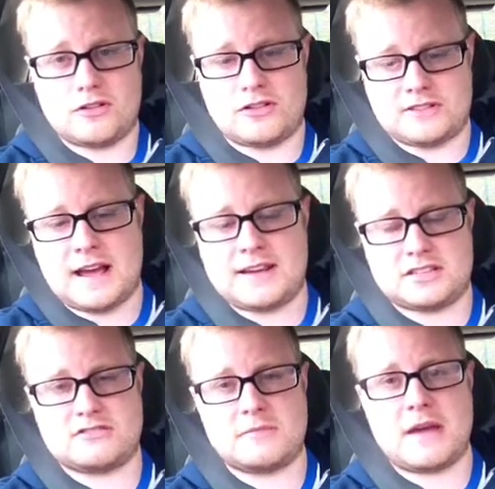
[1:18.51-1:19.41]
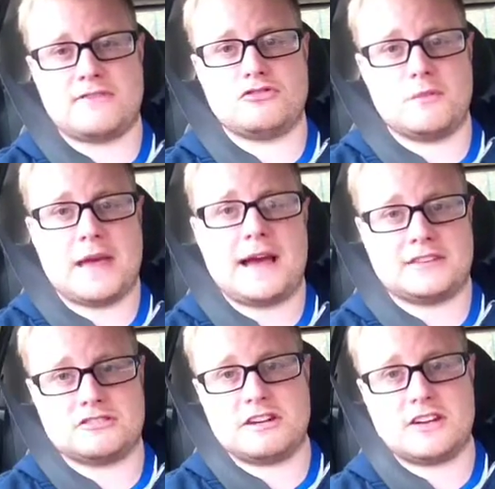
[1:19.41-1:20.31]
there's ice cream there, I've dropped my
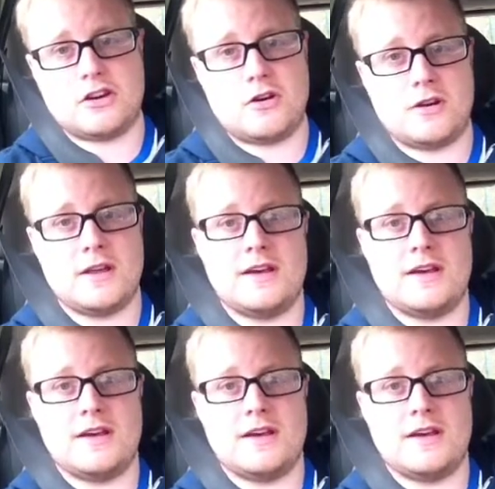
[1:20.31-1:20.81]
ice cream cone,